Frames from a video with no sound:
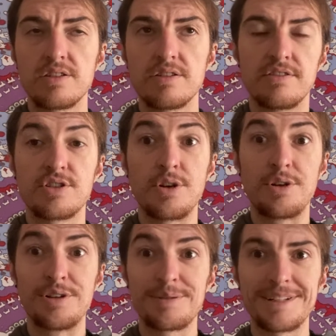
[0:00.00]

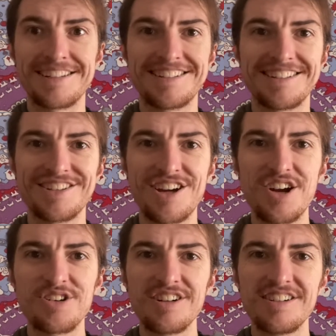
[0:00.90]
Solar plexus
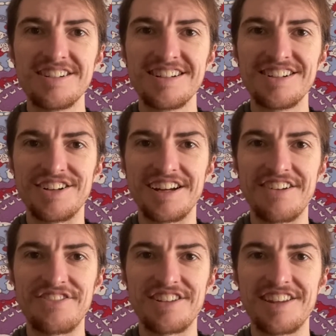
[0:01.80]
chakra, clearing
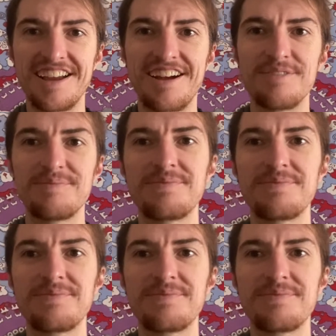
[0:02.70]
everything out.